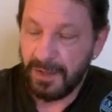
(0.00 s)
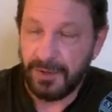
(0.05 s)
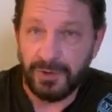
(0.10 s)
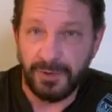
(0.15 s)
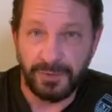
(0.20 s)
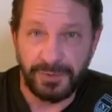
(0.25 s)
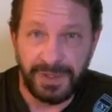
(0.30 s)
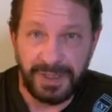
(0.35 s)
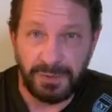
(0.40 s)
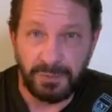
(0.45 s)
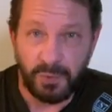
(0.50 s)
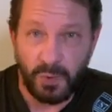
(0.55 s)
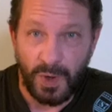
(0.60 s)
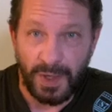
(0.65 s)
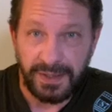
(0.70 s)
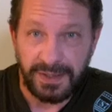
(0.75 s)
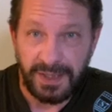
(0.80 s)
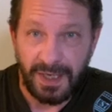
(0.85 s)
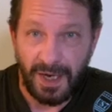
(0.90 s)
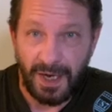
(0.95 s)
You'll need
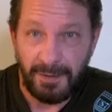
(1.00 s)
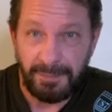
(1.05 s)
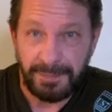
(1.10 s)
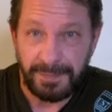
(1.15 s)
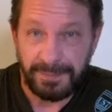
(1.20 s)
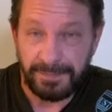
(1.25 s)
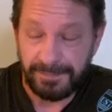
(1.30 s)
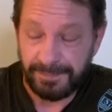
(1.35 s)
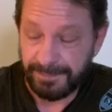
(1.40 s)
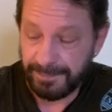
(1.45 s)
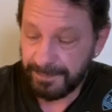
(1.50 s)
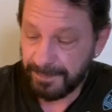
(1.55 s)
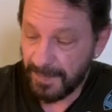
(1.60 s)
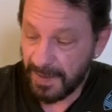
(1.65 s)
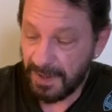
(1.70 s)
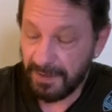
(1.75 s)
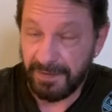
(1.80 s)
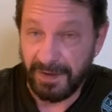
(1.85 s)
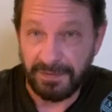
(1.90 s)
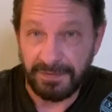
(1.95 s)
1 cup
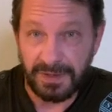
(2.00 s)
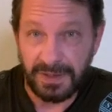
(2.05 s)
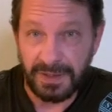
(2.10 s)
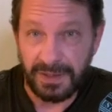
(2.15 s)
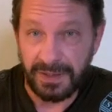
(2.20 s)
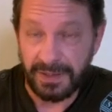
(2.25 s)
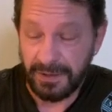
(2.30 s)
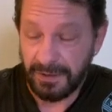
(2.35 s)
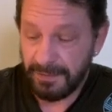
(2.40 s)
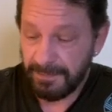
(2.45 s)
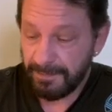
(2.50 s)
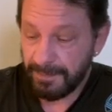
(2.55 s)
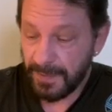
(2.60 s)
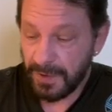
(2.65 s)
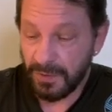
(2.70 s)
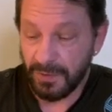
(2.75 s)
of EverClear.